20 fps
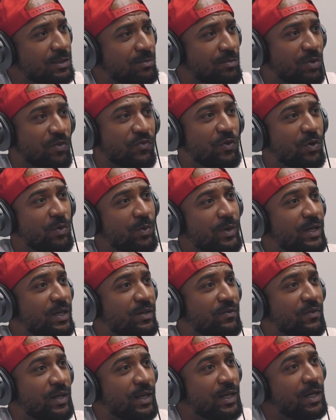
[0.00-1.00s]
before we
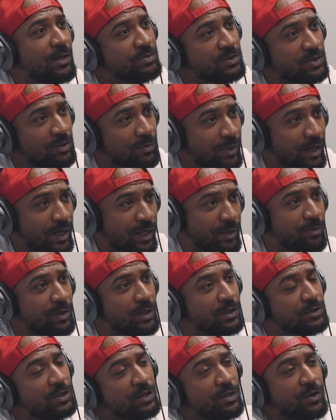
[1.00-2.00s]
even help somebody, but
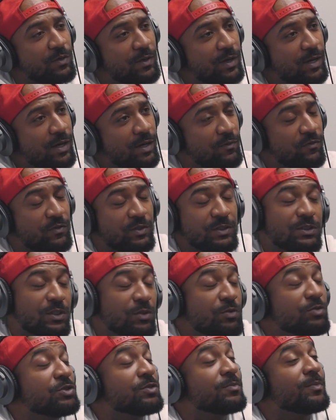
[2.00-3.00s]
to turn around for
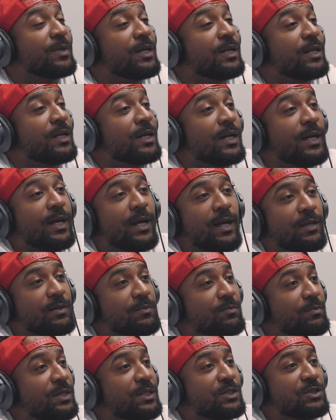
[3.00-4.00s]
social media
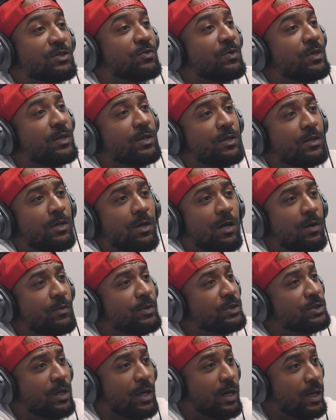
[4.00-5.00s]
and be swearing to God we
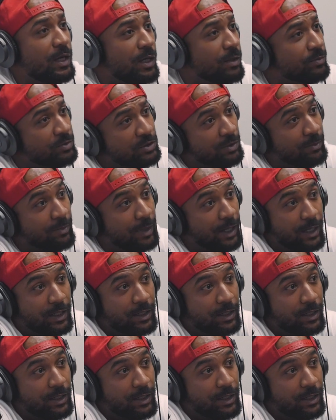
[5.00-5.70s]
trying to help somebody.